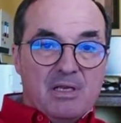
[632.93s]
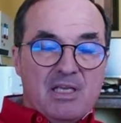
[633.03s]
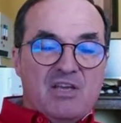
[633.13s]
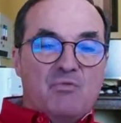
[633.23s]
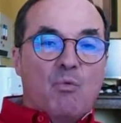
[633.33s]

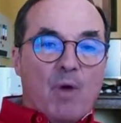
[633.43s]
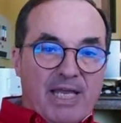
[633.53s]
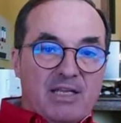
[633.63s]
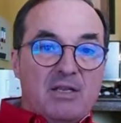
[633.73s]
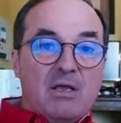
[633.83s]
get
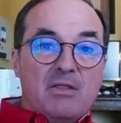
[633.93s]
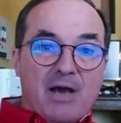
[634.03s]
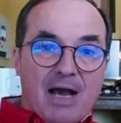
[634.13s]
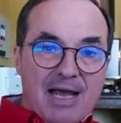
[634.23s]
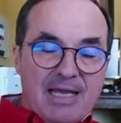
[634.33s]
weighted the
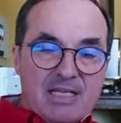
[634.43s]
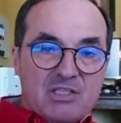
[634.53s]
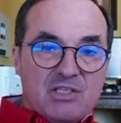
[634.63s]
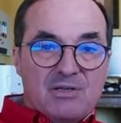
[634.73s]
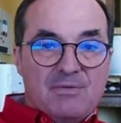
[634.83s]

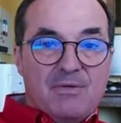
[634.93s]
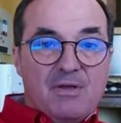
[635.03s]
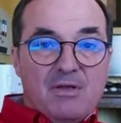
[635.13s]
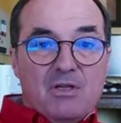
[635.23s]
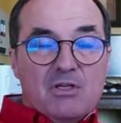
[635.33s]
highest.
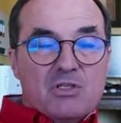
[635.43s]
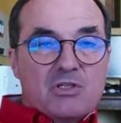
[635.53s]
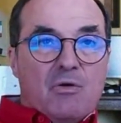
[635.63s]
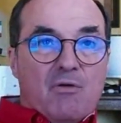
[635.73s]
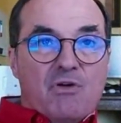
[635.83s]

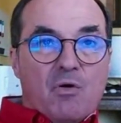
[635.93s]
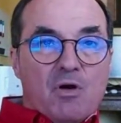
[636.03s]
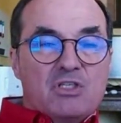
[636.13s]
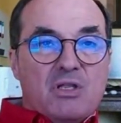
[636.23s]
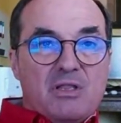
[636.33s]
So, of
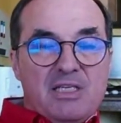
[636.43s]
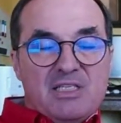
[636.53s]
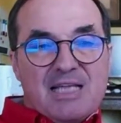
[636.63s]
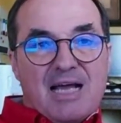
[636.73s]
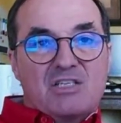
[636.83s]
course, these
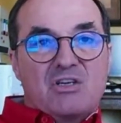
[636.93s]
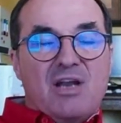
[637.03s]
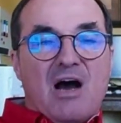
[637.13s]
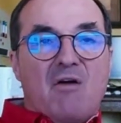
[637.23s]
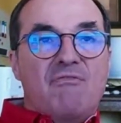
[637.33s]
stocks are
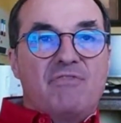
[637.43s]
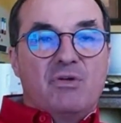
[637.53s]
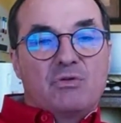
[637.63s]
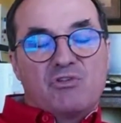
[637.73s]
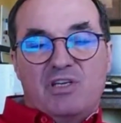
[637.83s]
now
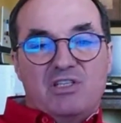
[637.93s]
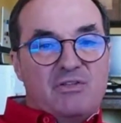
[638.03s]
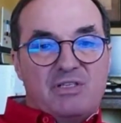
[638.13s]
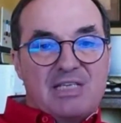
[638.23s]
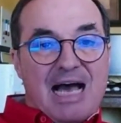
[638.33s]
filtering to
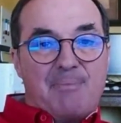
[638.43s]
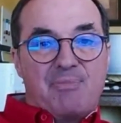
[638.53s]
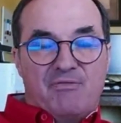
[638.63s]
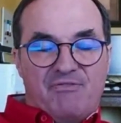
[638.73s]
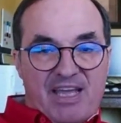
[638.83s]
the top,
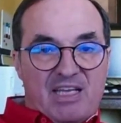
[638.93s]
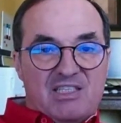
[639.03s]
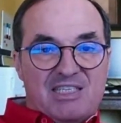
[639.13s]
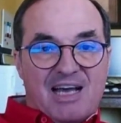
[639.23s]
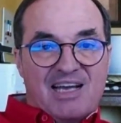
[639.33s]
the FANG
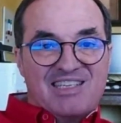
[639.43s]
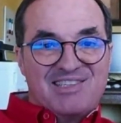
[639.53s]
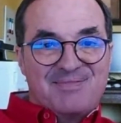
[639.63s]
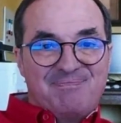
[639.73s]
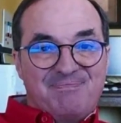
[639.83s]

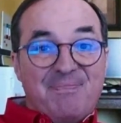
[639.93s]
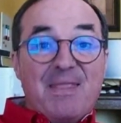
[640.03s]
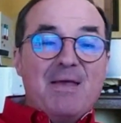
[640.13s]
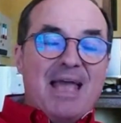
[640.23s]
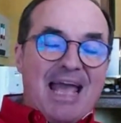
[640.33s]
stocks.
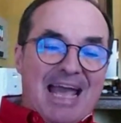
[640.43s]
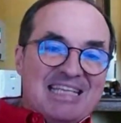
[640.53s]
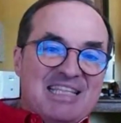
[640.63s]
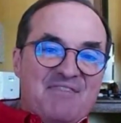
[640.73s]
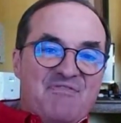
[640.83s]

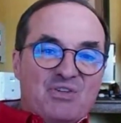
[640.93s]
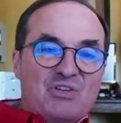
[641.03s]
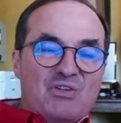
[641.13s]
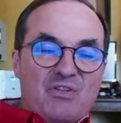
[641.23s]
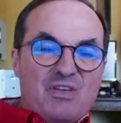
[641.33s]
As they
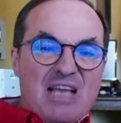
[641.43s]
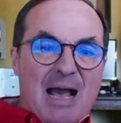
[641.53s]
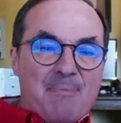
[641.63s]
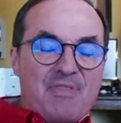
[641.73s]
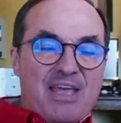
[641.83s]
filter to the
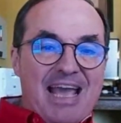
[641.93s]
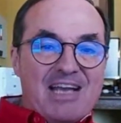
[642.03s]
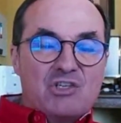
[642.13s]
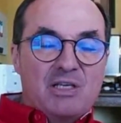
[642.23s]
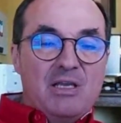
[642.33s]
top, they
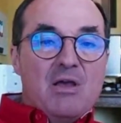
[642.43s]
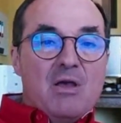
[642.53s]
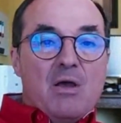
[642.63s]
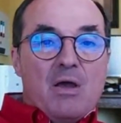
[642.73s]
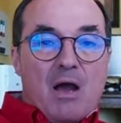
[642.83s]
actually
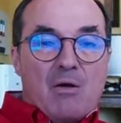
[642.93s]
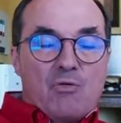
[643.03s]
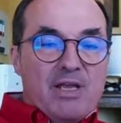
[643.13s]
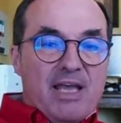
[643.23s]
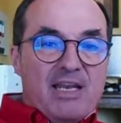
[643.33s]

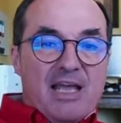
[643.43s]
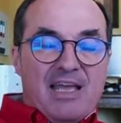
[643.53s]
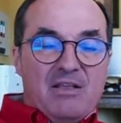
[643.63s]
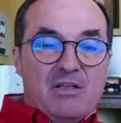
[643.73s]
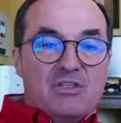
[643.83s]
create
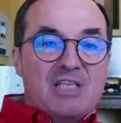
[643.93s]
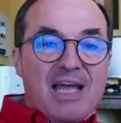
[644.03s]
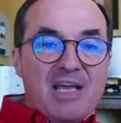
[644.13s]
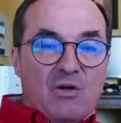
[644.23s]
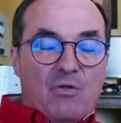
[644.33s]
a
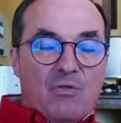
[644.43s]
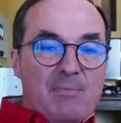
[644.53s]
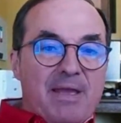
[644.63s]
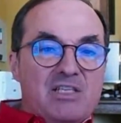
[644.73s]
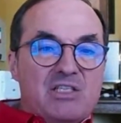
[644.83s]
cycle
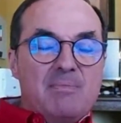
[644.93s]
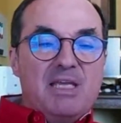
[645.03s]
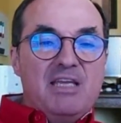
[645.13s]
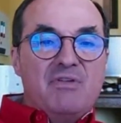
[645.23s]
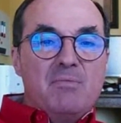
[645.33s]
that makes them
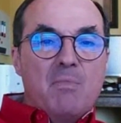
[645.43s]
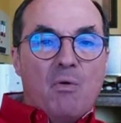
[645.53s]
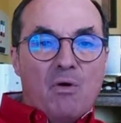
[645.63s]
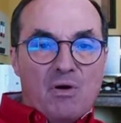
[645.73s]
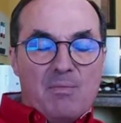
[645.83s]
even
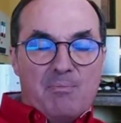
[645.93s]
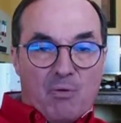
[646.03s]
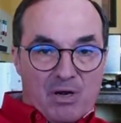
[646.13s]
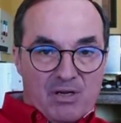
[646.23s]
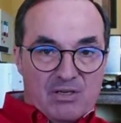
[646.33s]
more
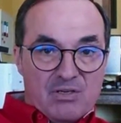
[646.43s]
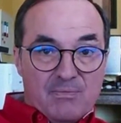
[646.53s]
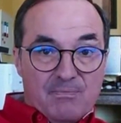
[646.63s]
important.